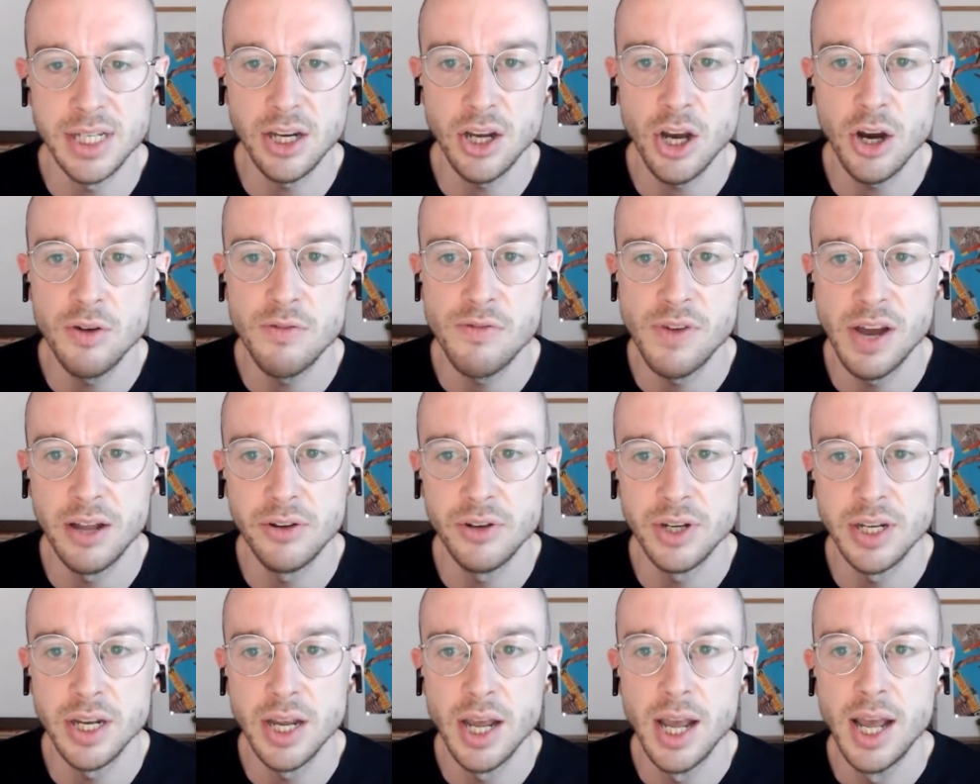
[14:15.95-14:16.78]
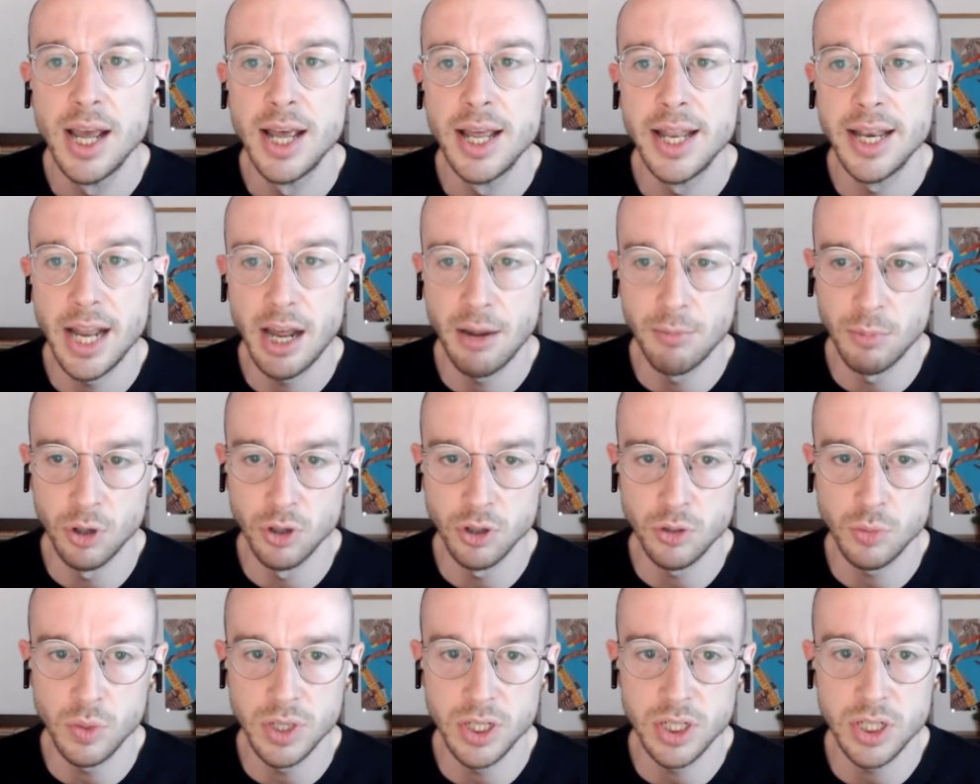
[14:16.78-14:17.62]
He co-founded
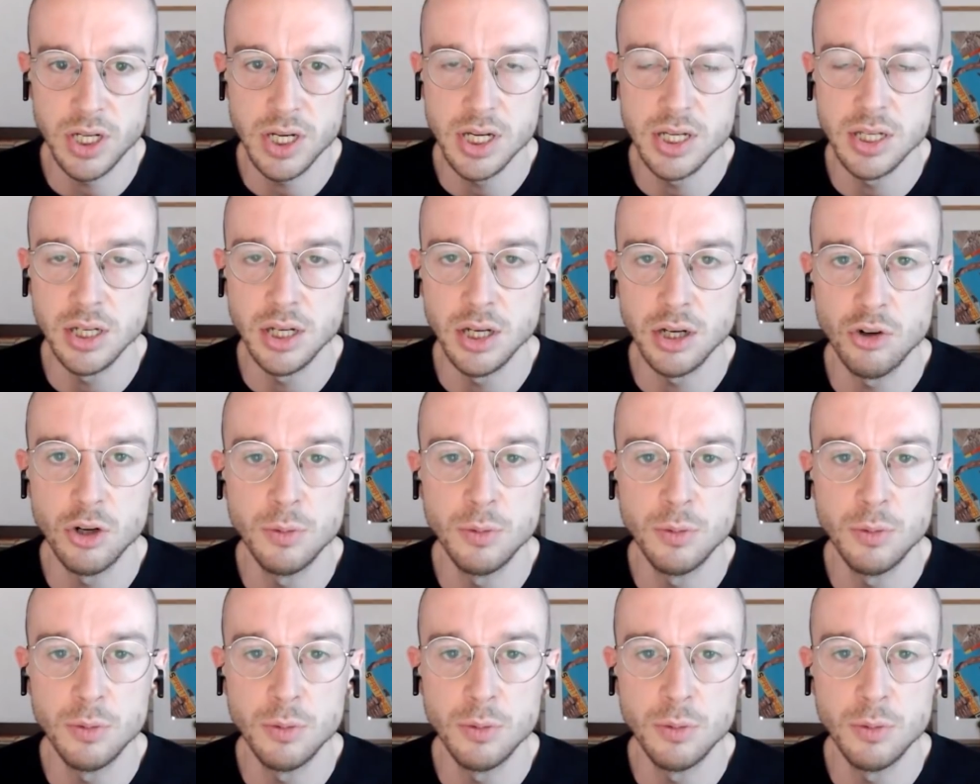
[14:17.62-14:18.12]
NAMOD, which is a